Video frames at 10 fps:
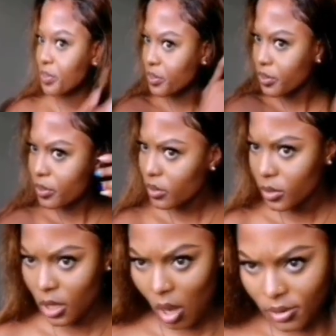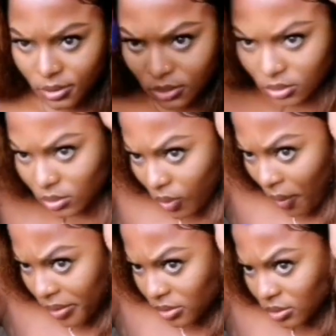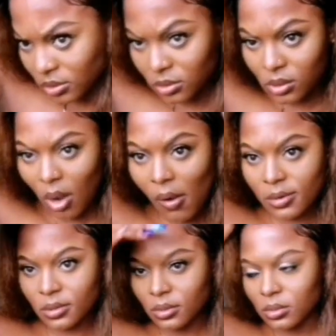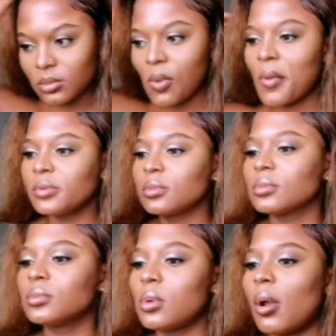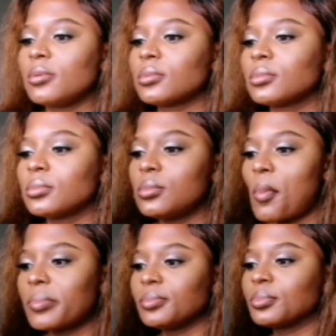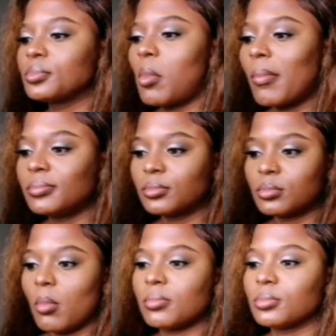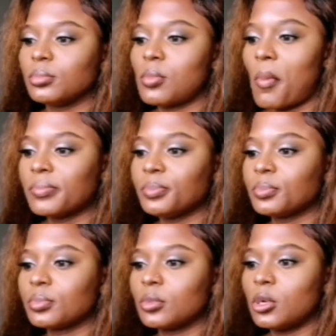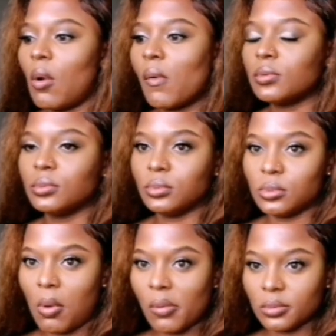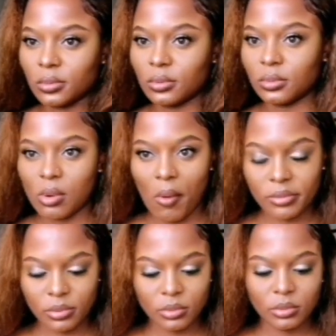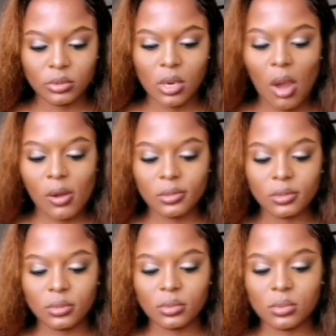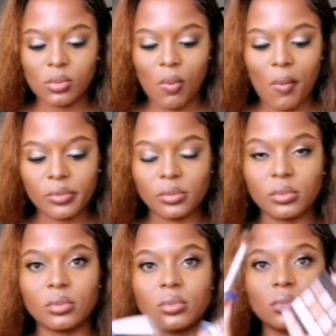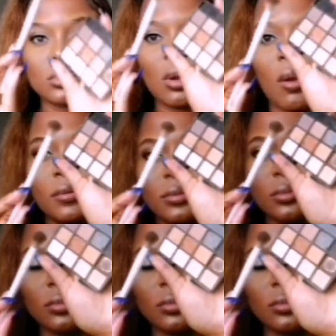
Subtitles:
to style the hair by doing the curls. That's my favorite part in the styling of the hair, doing curls. Okay, so before we